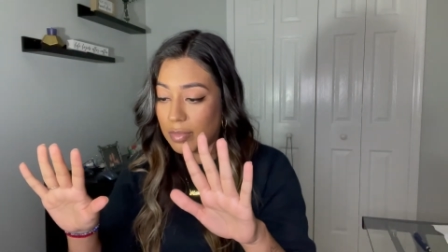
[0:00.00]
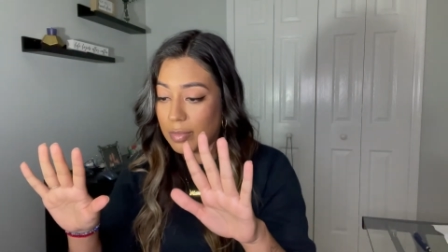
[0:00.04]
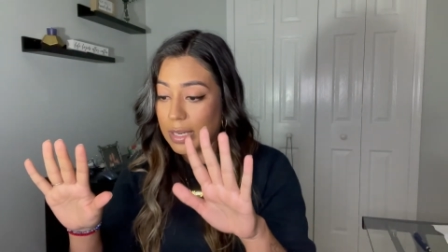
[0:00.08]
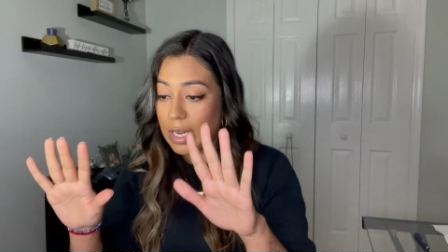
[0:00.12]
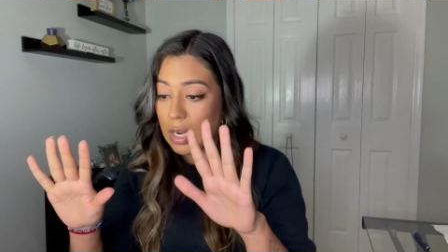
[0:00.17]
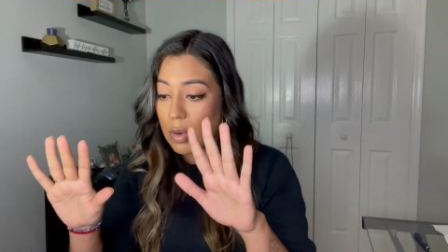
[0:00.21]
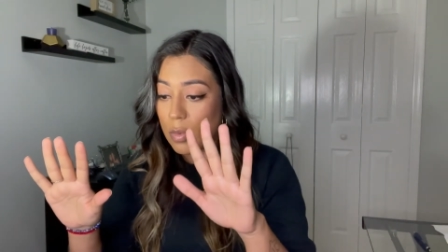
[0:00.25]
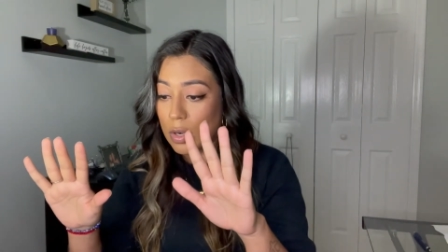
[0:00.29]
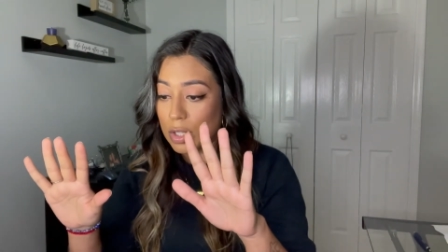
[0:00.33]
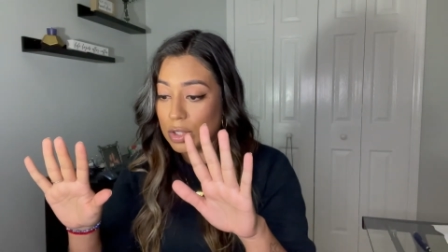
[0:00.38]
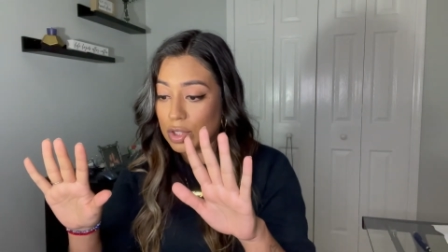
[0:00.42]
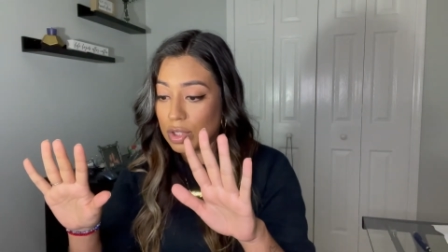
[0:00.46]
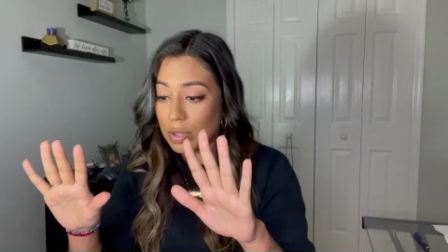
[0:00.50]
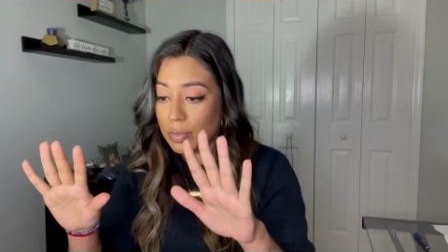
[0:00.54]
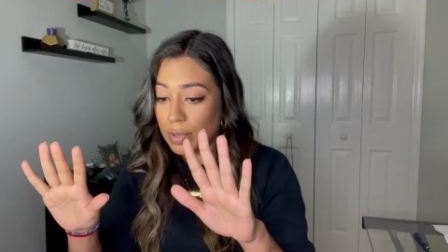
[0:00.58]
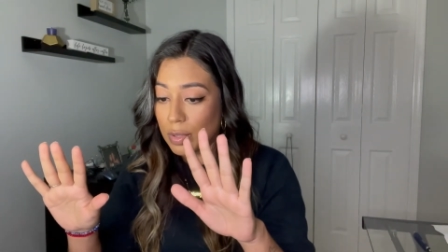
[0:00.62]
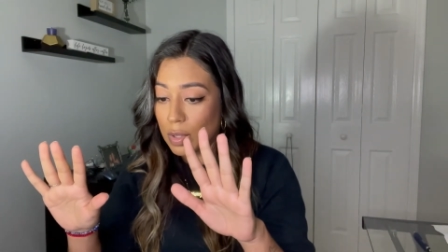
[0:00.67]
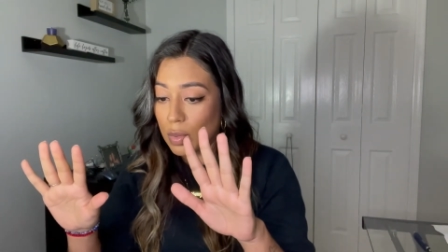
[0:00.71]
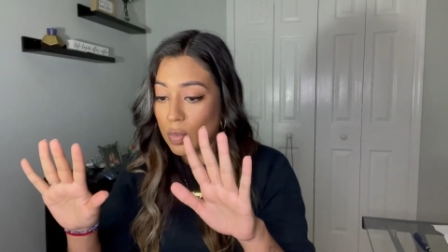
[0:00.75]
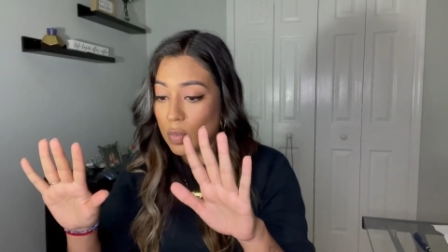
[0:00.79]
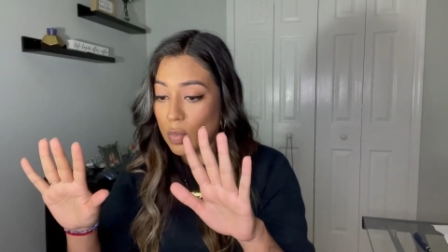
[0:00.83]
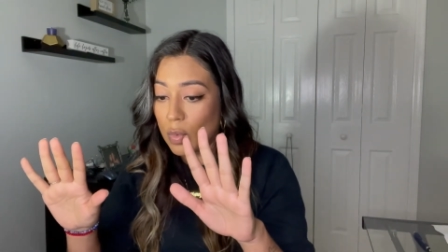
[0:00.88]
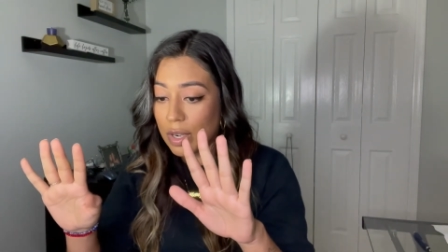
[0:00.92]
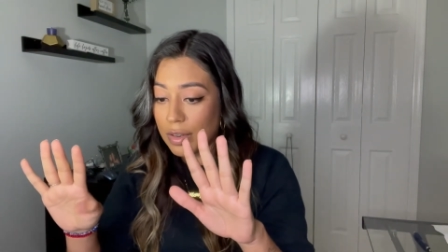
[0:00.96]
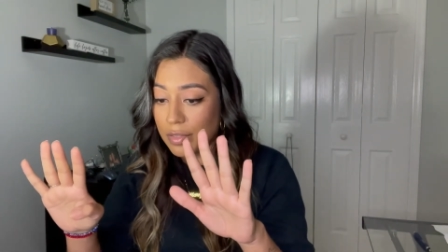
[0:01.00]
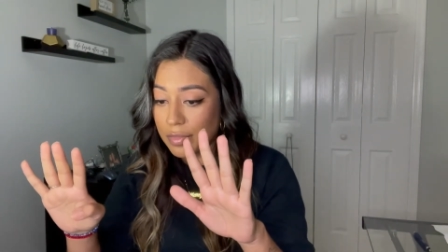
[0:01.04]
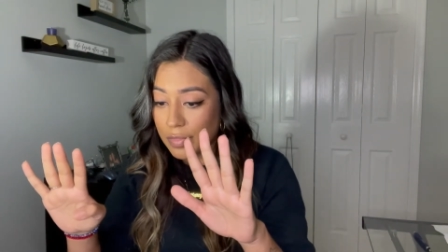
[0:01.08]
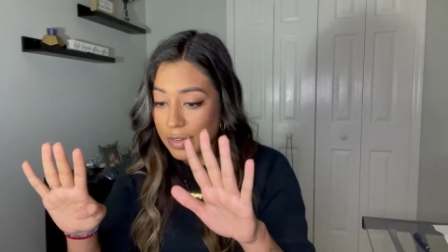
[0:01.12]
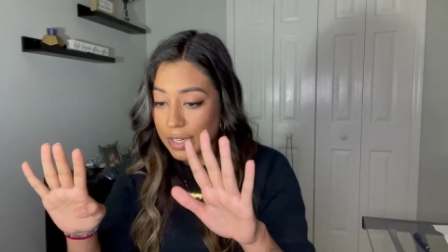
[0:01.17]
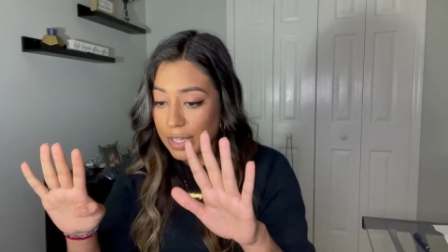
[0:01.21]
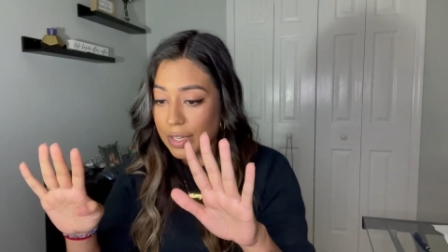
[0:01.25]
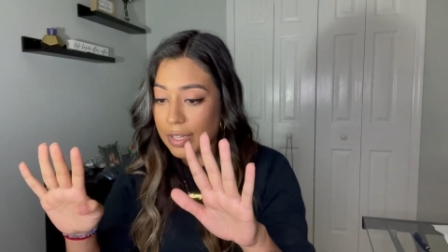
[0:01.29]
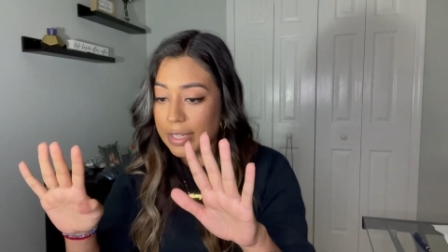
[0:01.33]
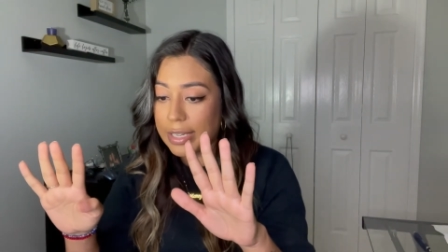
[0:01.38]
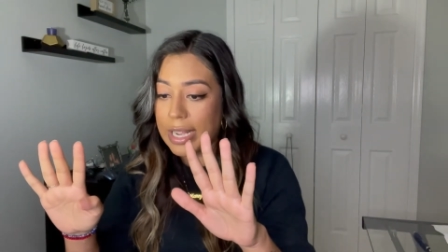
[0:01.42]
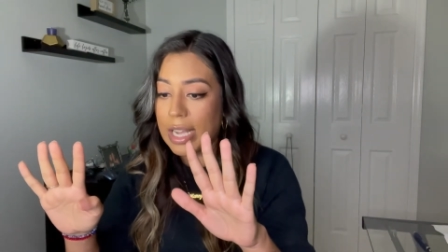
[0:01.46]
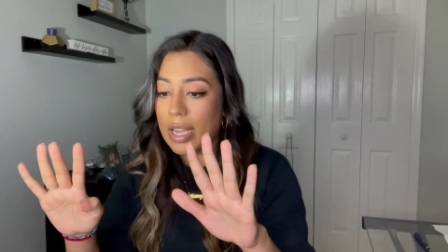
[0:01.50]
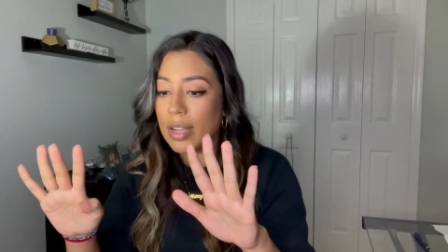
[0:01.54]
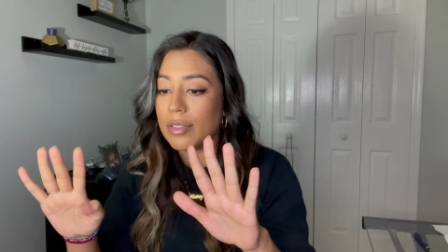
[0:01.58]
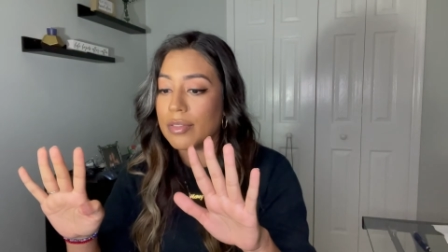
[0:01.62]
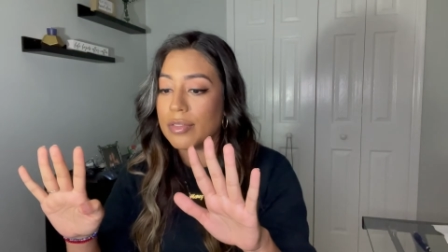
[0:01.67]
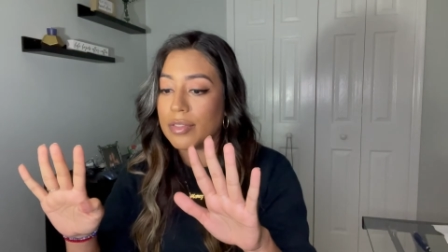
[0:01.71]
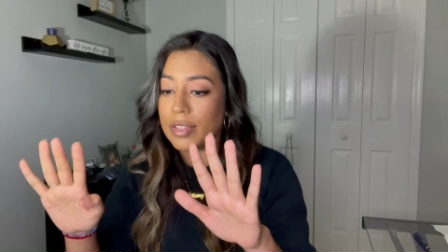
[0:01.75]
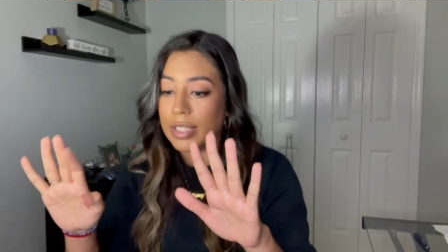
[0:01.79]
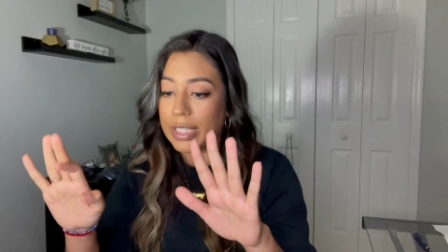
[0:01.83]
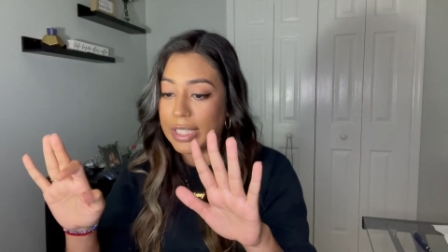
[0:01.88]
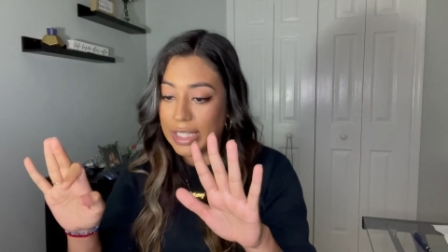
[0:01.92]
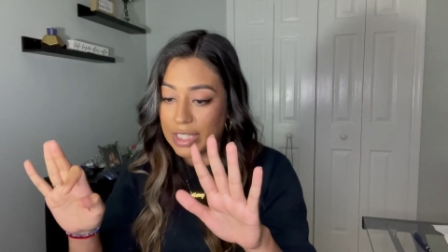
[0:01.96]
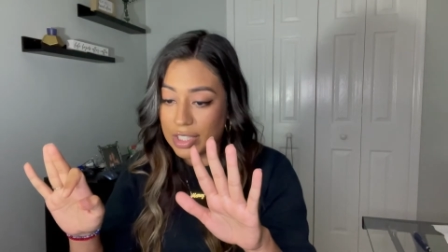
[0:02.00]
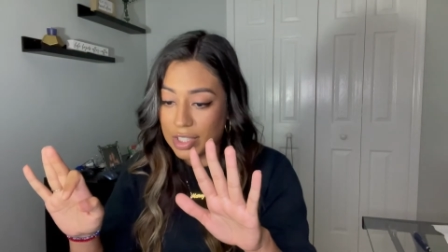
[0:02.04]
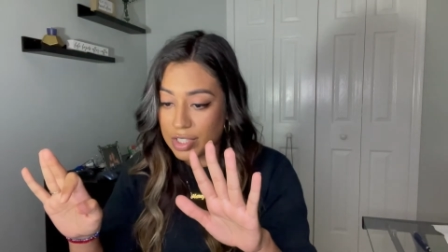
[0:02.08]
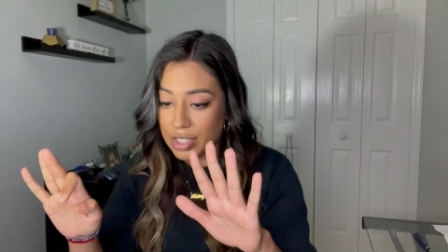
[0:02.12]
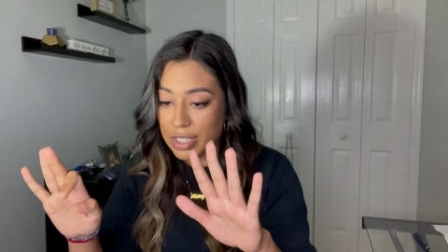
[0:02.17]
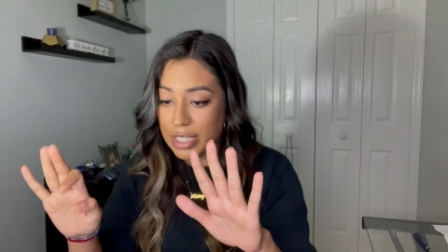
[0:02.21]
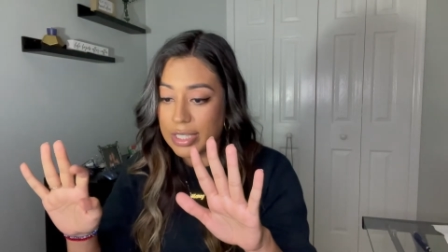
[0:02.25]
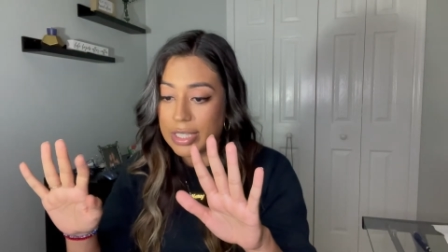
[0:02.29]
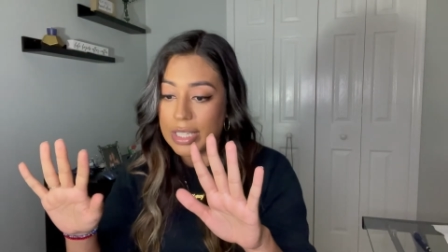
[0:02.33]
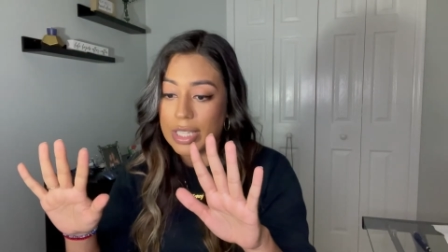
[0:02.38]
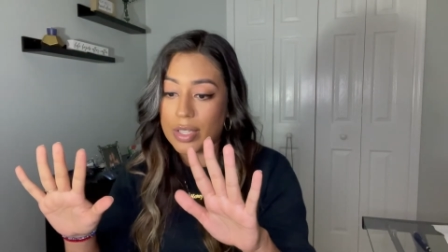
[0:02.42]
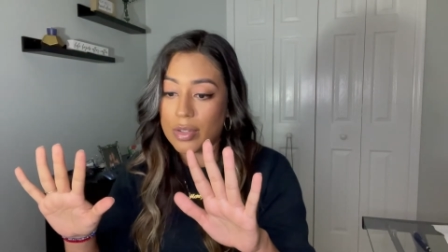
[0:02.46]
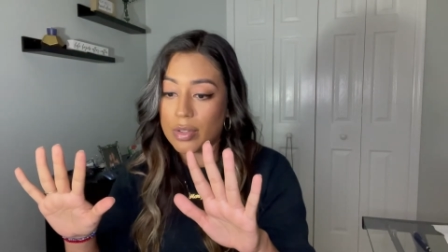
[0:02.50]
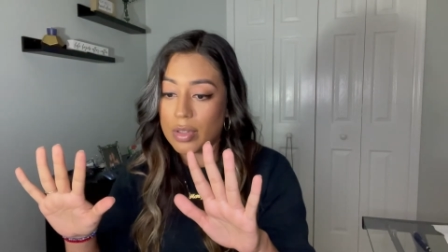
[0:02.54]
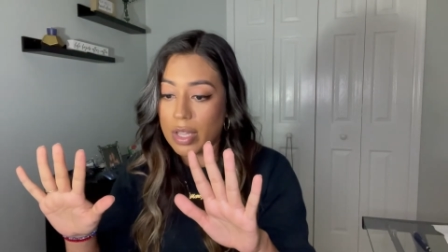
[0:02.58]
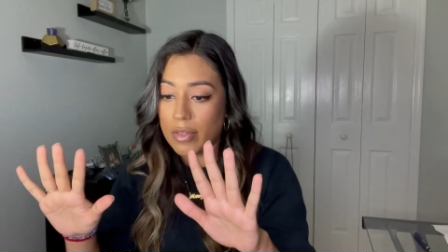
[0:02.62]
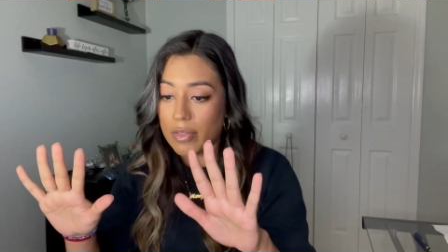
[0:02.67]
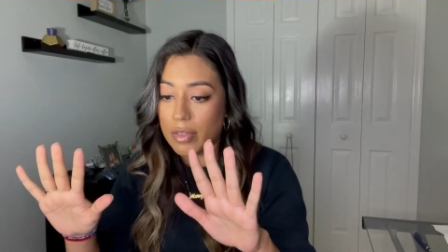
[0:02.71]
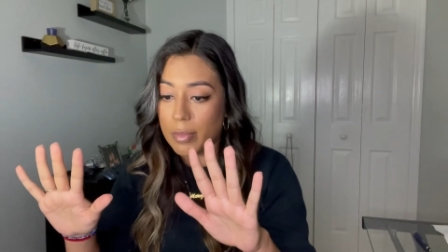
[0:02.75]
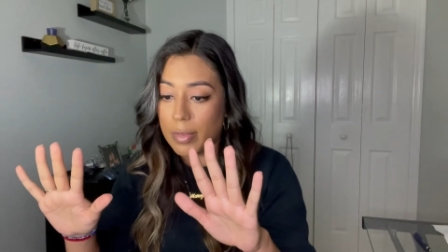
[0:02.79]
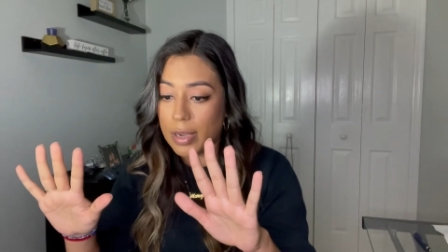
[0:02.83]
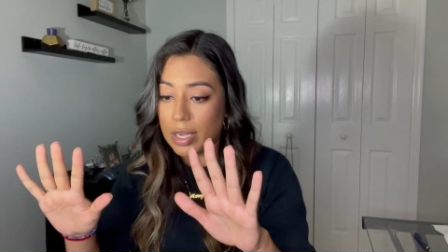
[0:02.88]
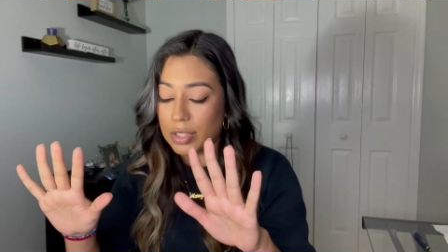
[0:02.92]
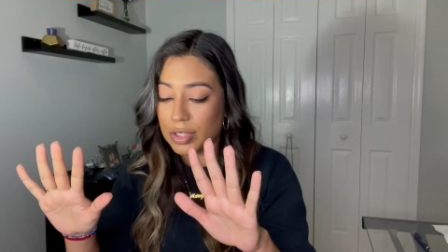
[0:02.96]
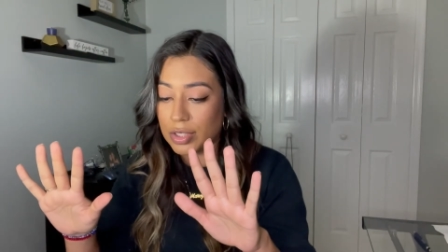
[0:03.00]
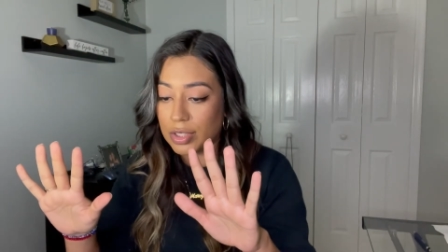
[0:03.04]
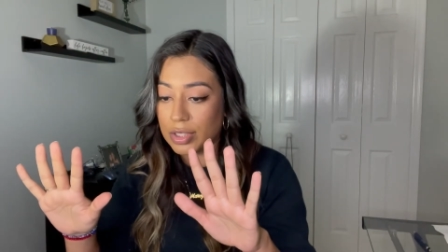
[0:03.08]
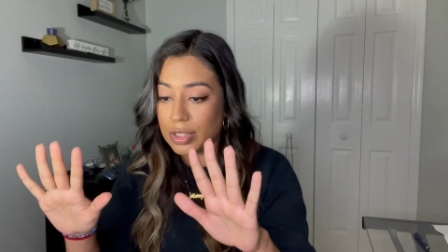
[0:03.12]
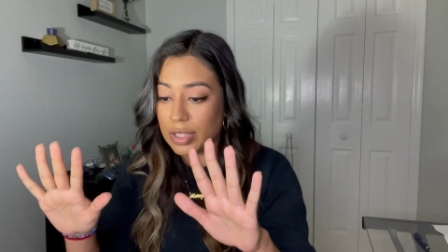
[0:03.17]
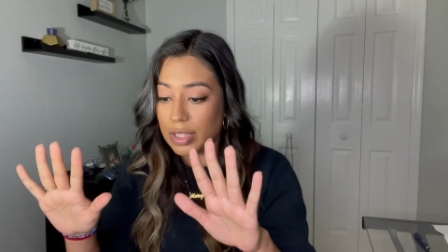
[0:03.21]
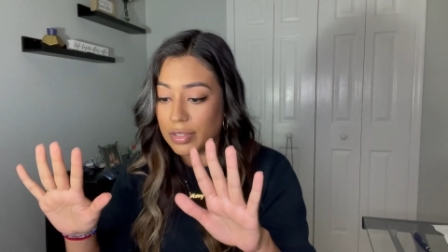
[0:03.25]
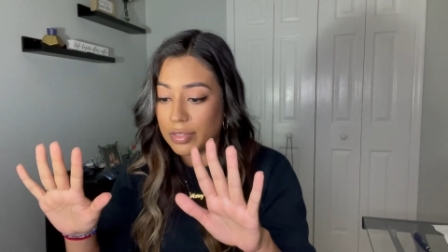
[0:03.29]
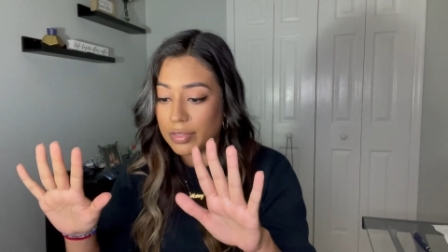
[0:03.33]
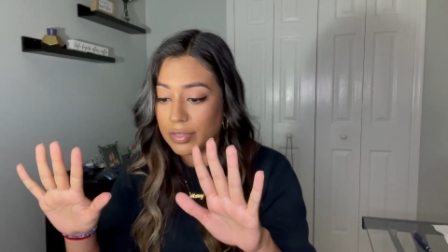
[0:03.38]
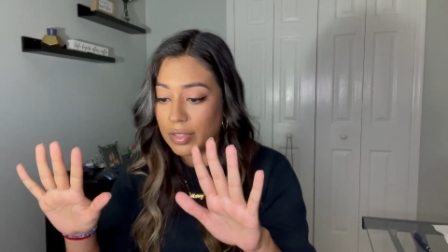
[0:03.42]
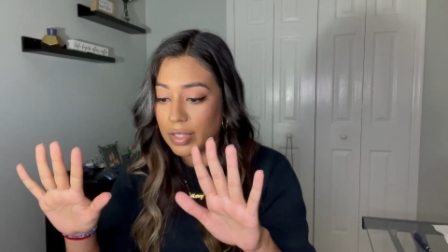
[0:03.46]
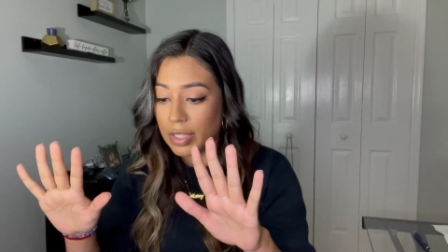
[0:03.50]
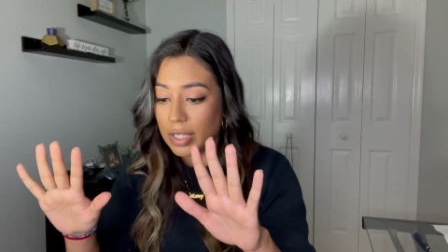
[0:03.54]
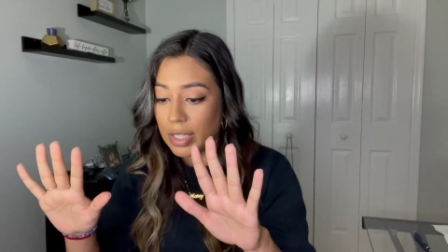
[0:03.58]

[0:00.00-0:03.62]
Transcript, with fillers: but I want you to put one finger down for each thing that you love about yourself.